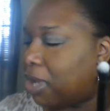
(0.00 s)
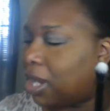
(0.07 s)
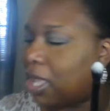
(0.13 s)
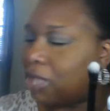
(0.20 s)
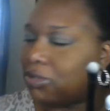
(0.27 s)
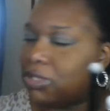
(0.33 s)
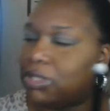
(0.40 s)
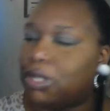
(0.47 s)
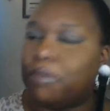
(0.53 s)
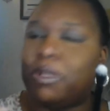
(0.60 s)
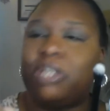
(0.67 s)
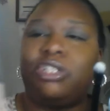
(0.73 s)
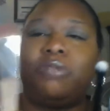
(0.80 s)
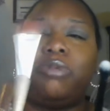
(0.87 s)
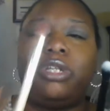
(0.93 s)
out a
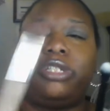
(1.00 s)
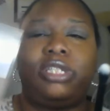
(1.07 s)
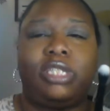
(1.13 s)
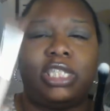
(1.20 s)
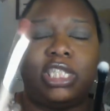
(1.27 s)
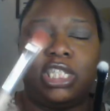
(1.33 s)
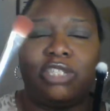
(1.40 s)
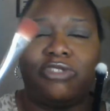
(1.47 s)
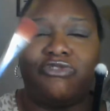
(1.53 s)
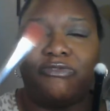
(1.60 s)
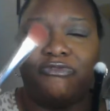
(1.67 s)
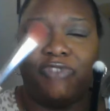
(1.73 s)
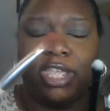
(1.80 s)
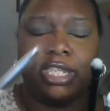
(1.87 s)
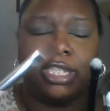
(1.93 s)
bunch of brushes. This is from
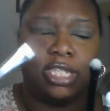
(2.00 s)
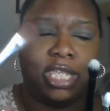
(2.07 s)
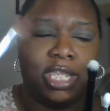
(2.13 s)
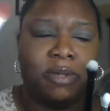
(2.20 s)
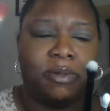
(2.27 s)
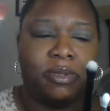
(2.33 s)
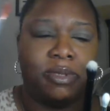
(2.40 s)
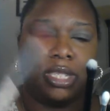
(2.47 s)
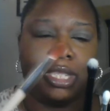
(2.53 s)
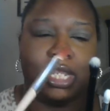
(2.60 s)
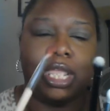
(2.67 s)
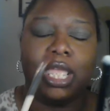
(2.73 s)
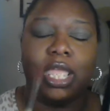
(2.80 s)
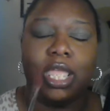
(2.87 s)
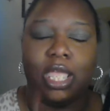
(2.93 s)
Fenty.
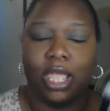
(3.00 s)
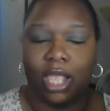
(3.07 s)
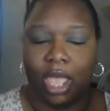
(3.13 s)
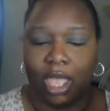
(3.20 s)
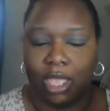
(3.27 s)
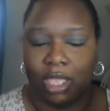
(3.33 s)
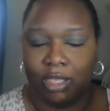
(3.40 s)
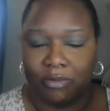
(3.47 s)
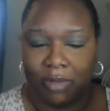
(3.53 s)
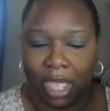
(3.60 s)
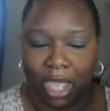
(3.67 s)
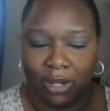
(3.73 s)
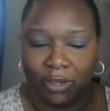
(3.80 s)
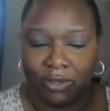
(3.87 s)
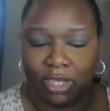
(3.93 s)

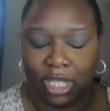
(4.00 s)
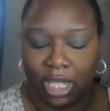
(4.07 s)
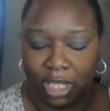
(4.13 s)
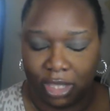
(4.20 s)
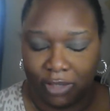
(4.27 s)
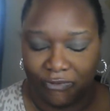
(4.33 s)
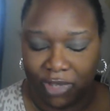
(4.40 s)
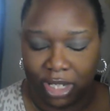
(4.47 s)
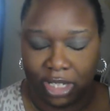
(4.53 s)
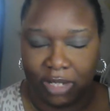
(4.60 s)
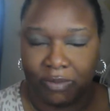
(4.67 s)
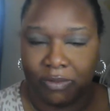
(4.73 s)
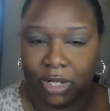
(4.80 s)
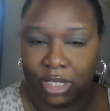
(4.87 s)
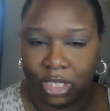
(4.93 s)
I don't think the
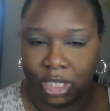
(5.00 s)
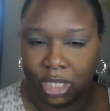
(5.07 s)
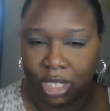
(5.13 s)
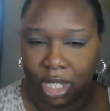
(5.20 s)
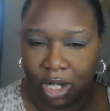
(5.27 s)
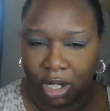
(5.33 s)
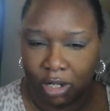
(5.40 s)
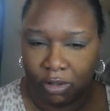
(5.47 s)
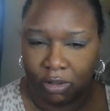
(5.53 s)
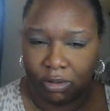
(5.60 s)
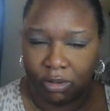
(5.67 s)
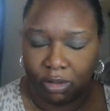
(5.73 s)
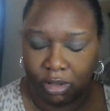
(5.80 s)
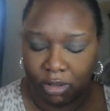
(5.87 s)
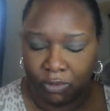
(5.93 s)
Fenty brushes are
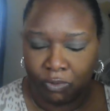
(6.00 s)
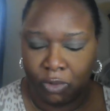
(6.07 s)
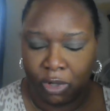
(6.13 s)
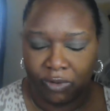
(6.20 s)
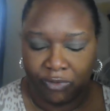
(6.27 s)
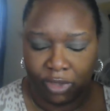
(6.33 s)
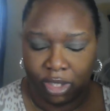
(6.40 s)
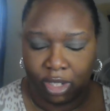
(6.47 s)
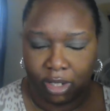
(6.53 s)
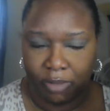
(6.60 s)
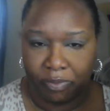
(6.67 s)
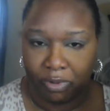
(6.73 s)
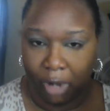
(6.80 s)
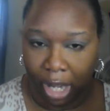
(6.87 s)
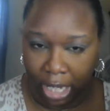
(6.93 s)
worth the
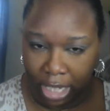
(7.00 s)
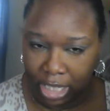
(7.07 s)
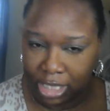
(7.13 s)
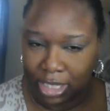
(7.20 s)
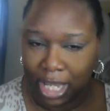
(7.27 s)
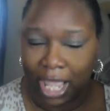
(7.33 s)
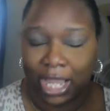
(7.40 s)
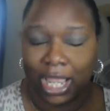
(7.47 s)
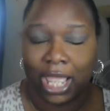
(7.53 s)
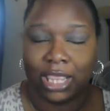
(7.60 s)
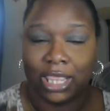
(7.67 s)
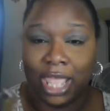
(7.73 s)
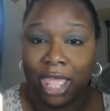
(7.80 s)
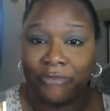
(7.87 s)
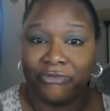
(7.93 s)
price. I
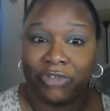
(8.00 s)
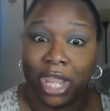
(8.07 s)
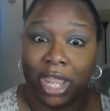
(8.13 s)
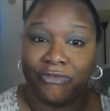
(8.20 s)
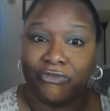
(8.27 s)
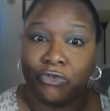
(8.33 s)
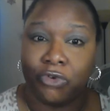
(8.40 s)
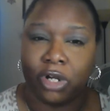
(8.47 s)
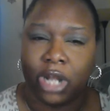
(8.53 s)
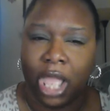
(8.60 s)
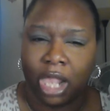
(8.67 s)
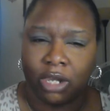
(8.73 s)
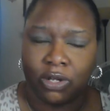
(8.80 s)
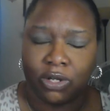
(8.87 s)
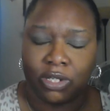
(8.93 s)
got that for like
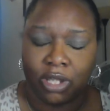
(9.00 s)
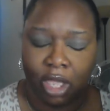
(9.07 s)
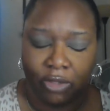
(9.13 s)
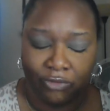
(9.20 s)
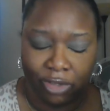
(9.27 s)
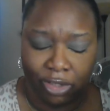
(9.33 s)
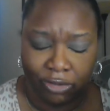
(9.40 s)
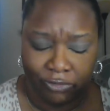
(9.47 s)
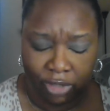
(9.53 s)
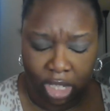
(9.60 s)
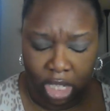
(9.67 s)
$4 off of